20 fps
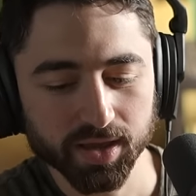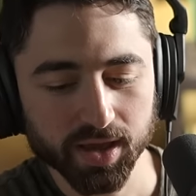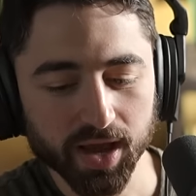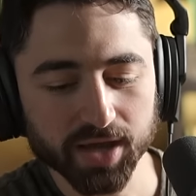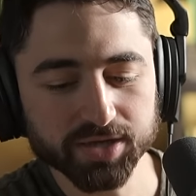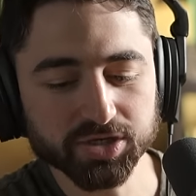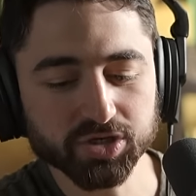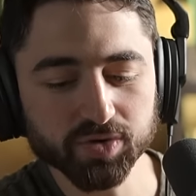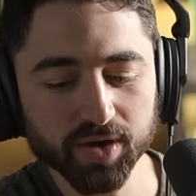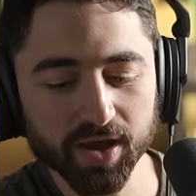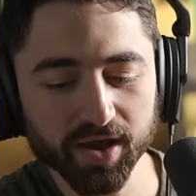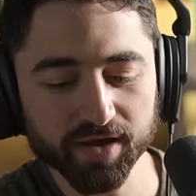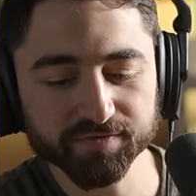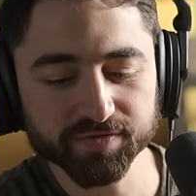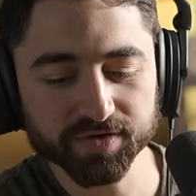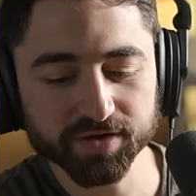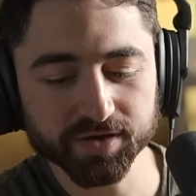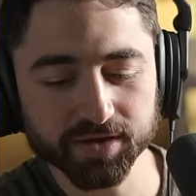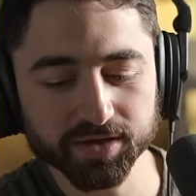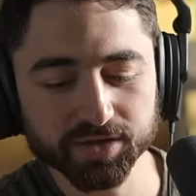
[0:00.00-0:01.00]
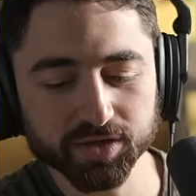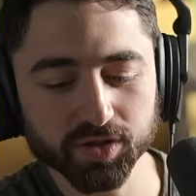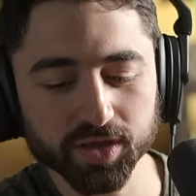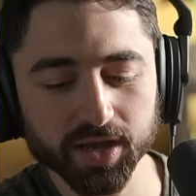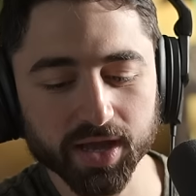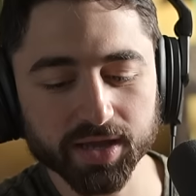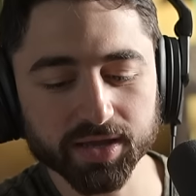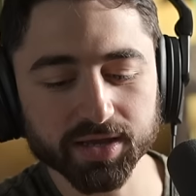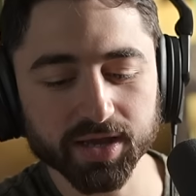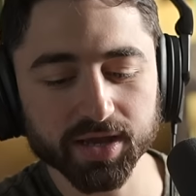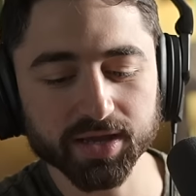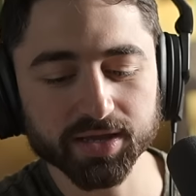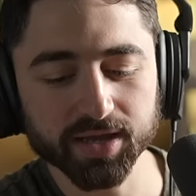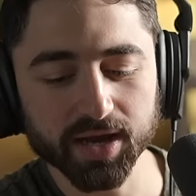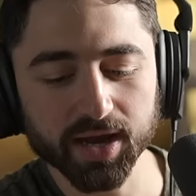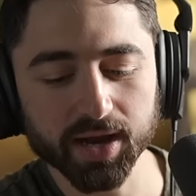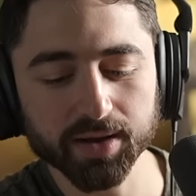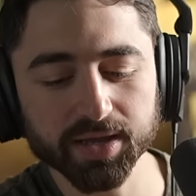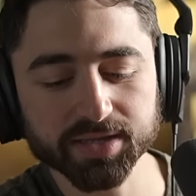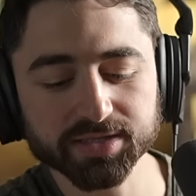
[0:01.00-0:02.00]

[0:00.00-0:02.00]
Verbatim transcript: I do have, you know, I, I,